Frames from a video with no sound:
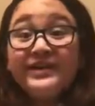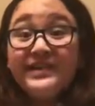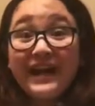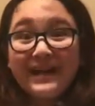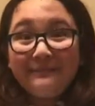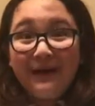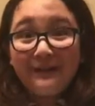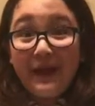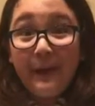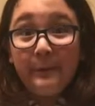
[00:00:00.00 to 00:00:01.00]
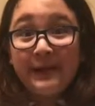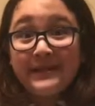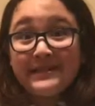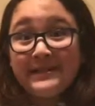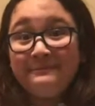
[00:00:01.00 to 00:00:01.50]
Sorry about that, we
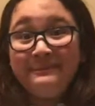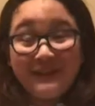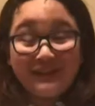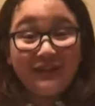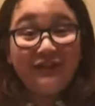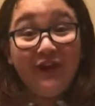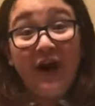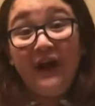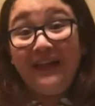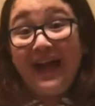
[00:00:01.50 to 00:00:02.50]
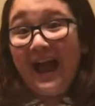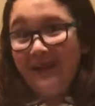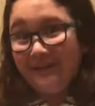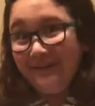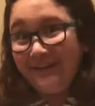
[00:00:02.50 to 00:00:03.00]
had some pieces fall
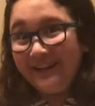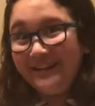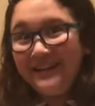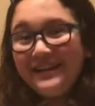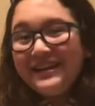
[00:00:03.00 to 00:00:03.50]
out of it.